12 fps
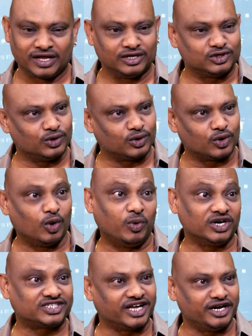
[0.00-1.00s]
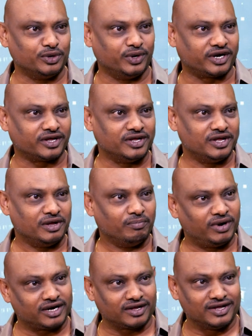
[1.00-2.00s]
So robots can do it,
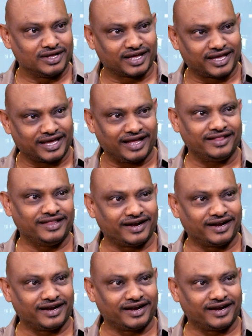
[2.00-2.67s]
but can they